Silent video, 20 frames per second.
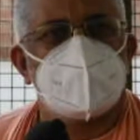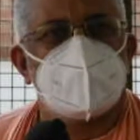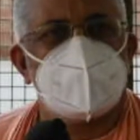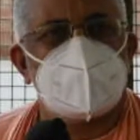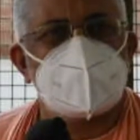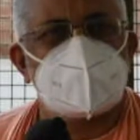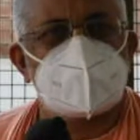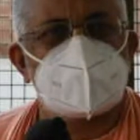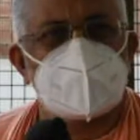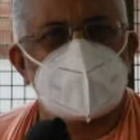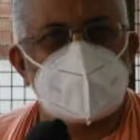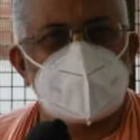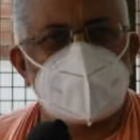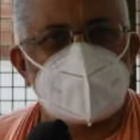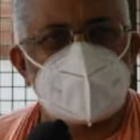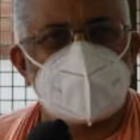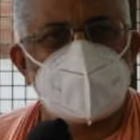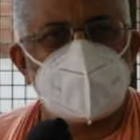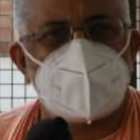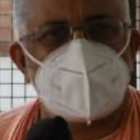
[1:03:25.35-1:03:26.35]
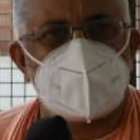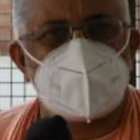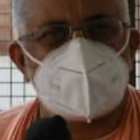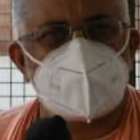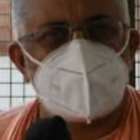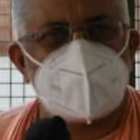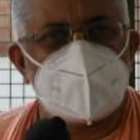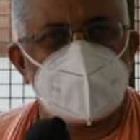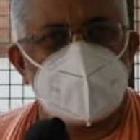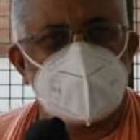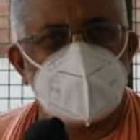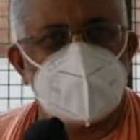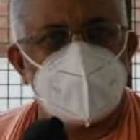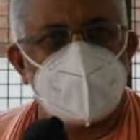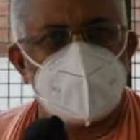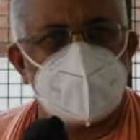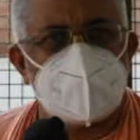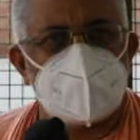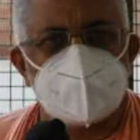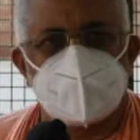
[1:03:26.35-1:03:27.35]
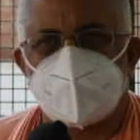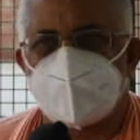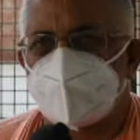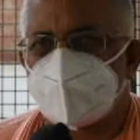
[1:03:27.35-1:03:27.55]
based on that punishment he gave me."